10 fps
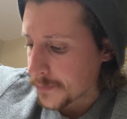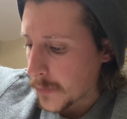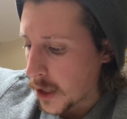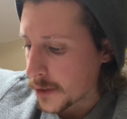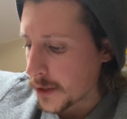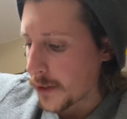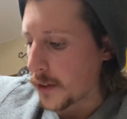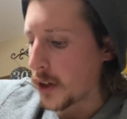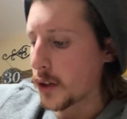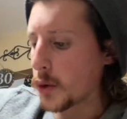100,
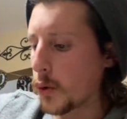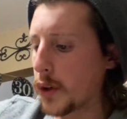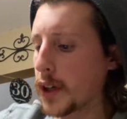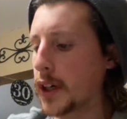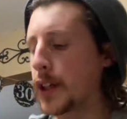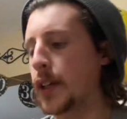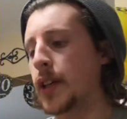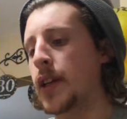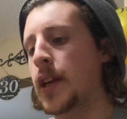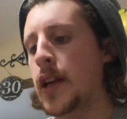third quarter,
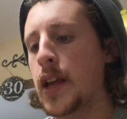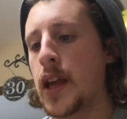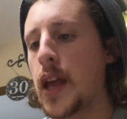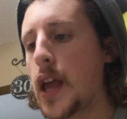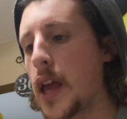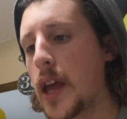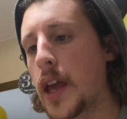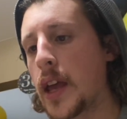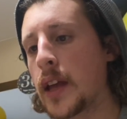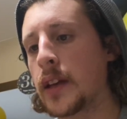
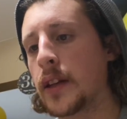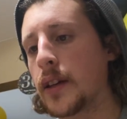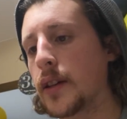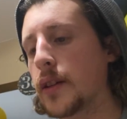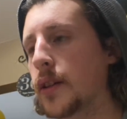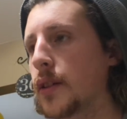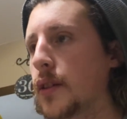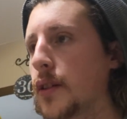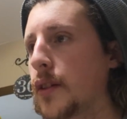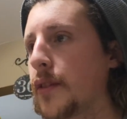and
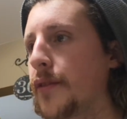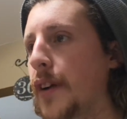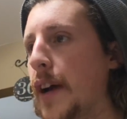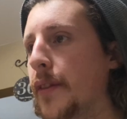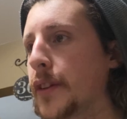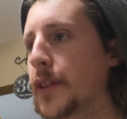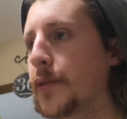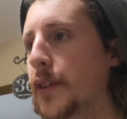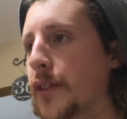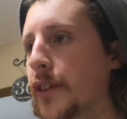500
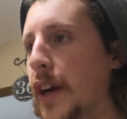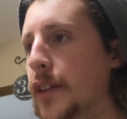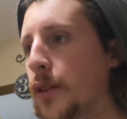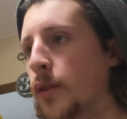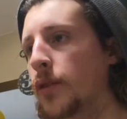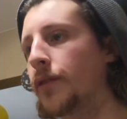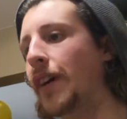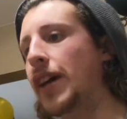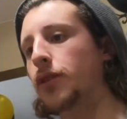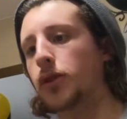for the grand total
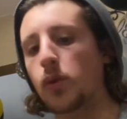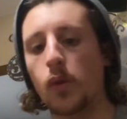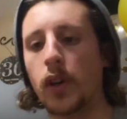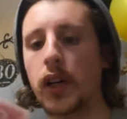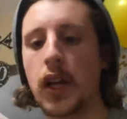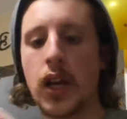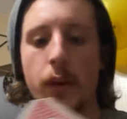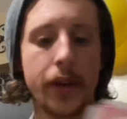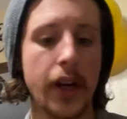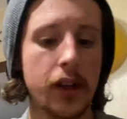final score.
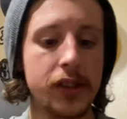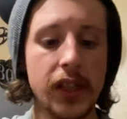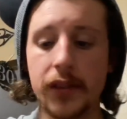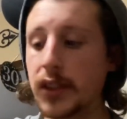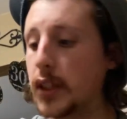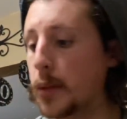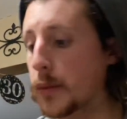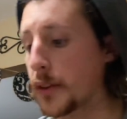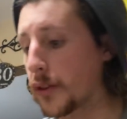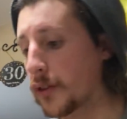We got ourselves to
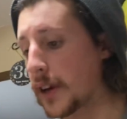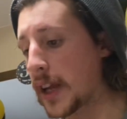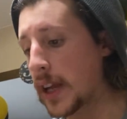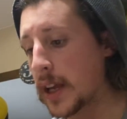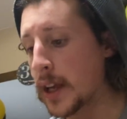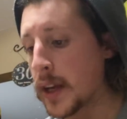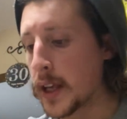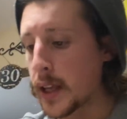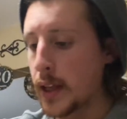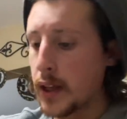number three.
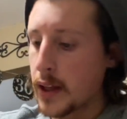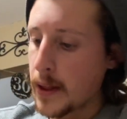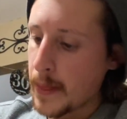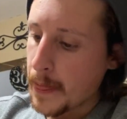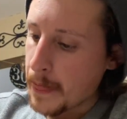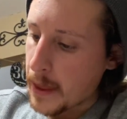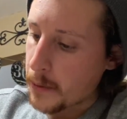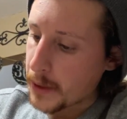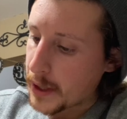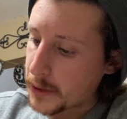
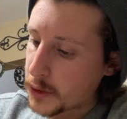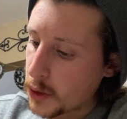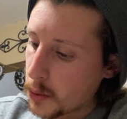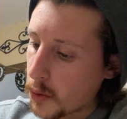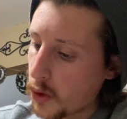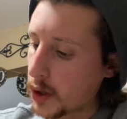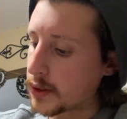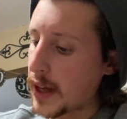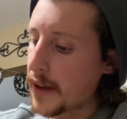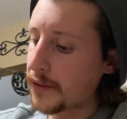And we got two more
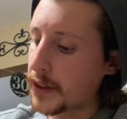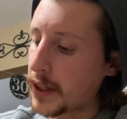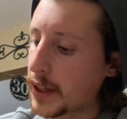left.